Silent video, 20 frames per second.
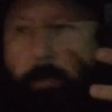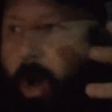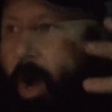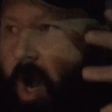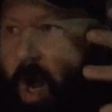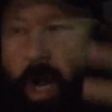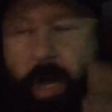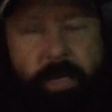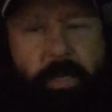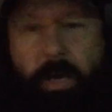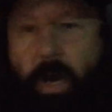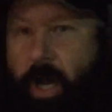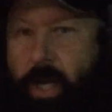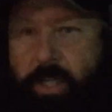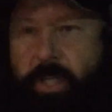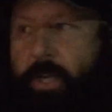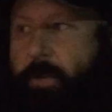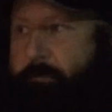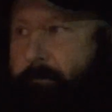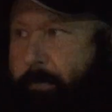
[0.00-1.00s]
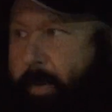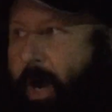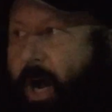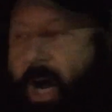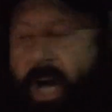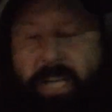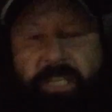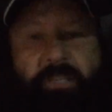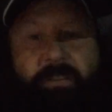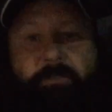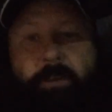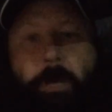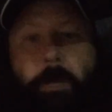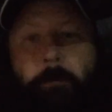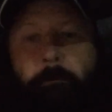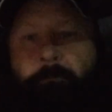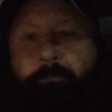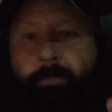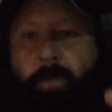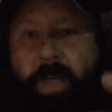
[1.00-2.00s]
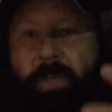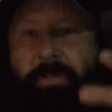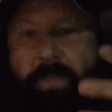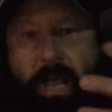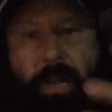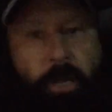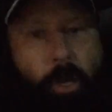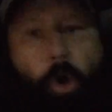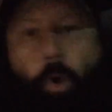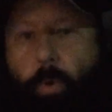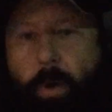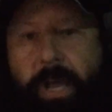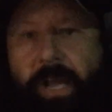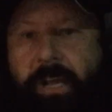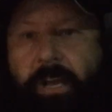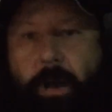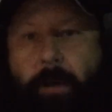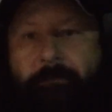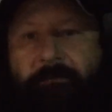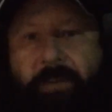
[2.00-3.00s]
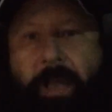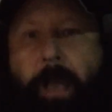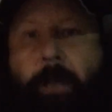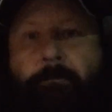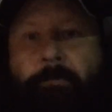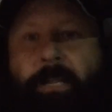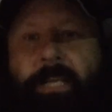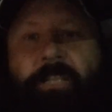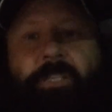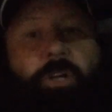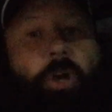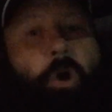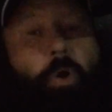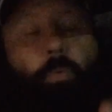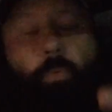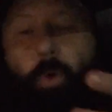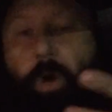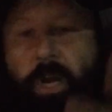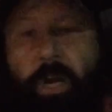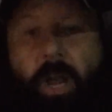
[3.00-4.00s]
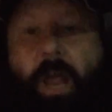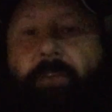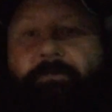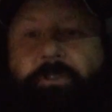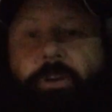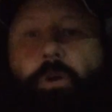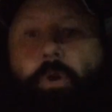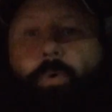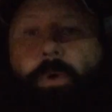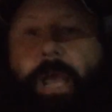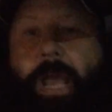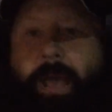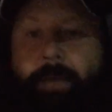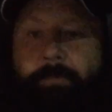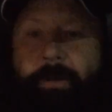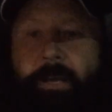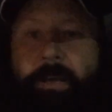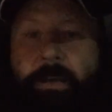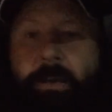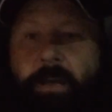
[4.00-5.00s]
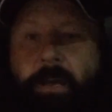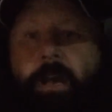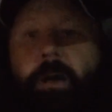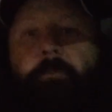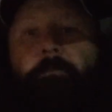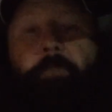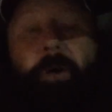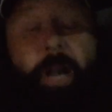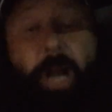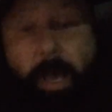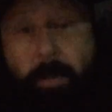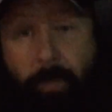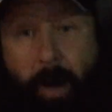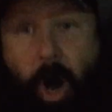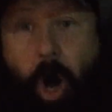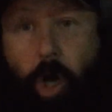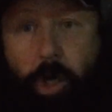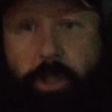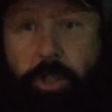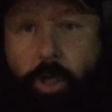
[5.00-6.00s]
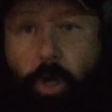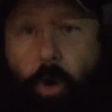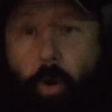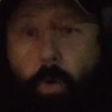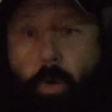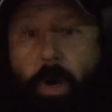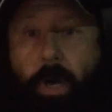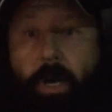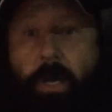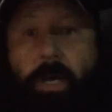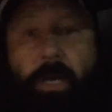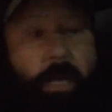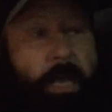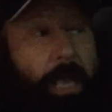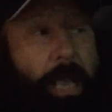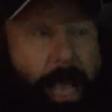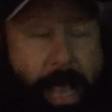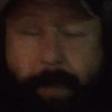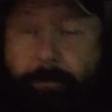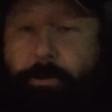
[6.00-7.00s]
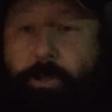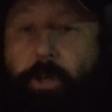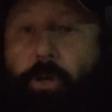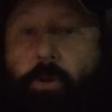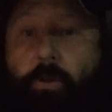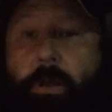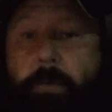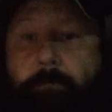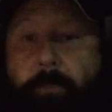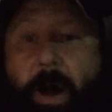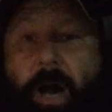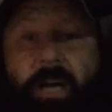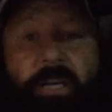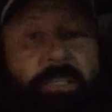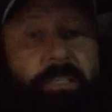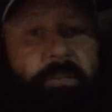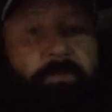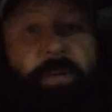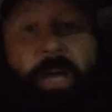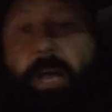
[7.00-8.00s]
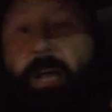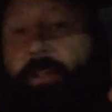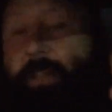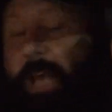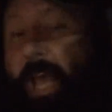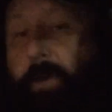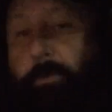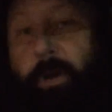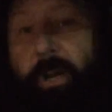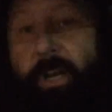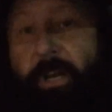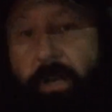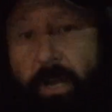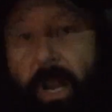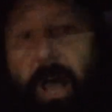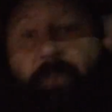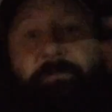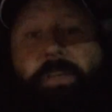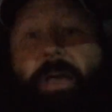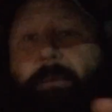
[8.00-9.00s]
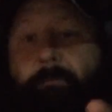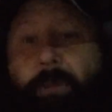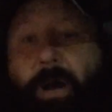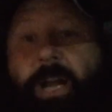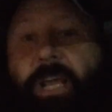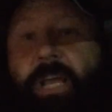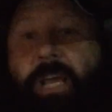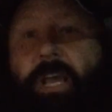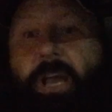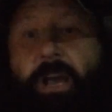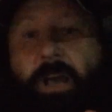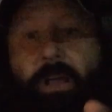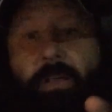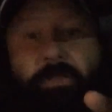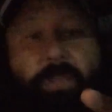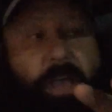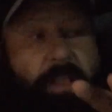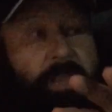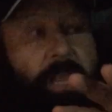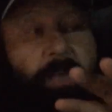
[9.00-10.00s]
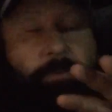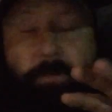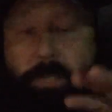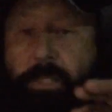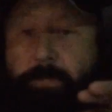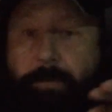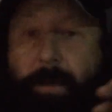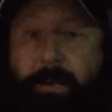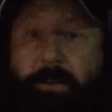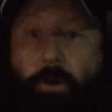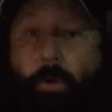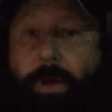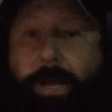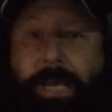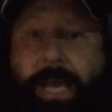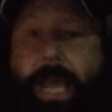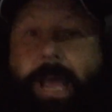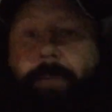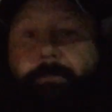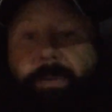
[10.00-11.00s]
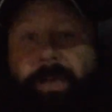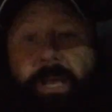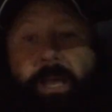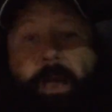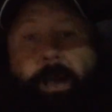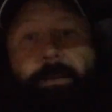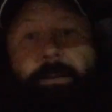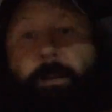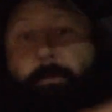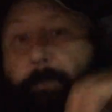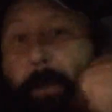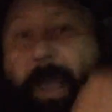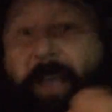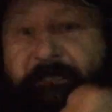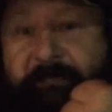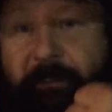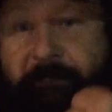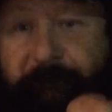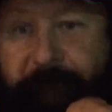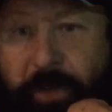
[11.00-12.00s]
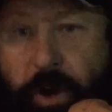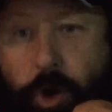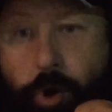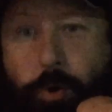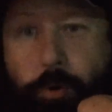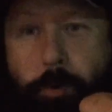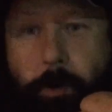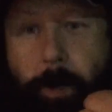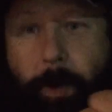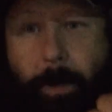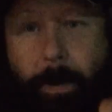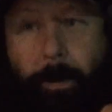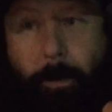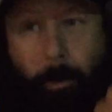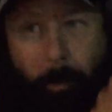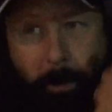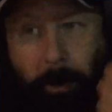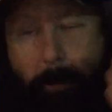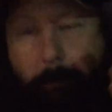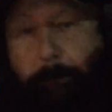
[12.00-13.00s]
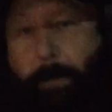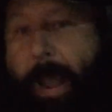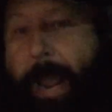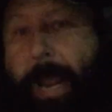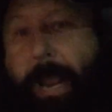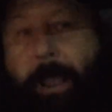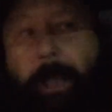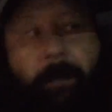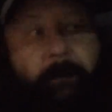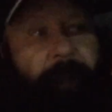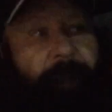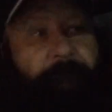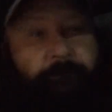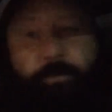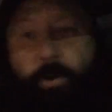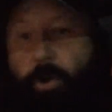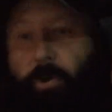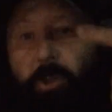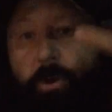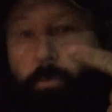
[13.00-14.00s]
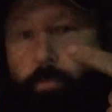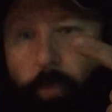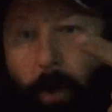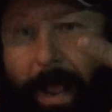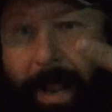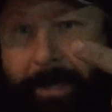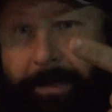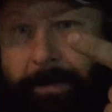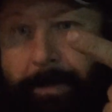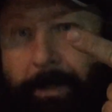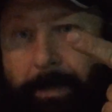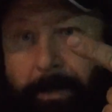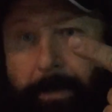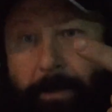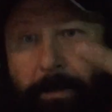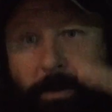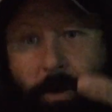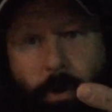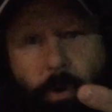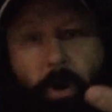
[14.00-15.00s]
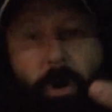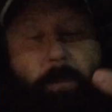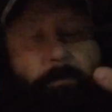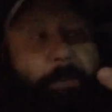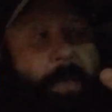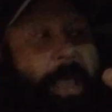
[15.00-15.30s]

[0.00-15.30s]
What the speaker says: honestly positive that low-income families would love to go camping. But I'm also absolutely positive they would love that money that they would spend going camping to pay for food or to pay for the rent or to